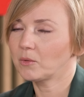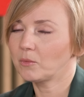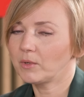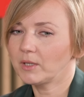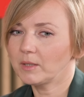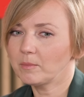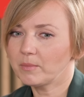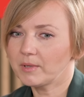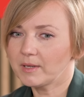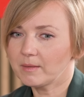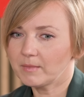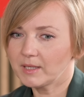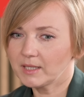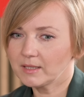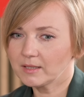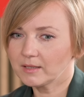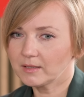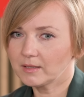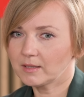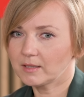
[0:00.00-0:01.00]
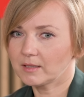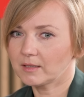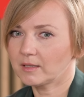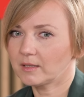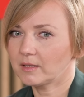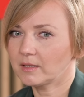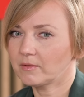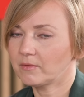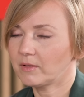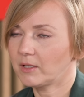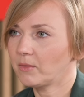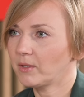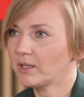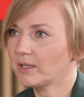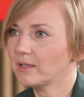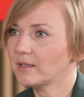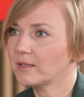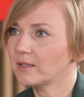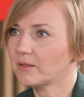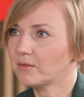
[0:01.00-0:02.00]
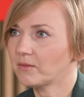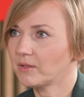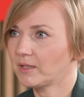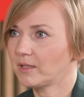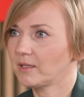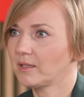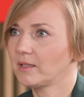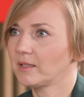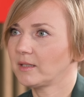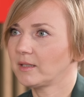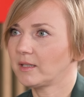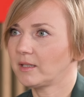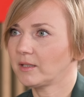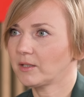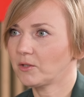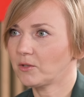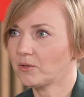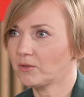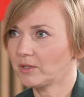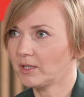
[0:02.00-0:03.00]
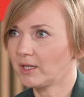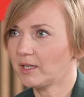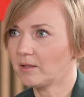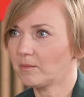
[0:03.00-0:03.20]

We implemented value-added services in electronic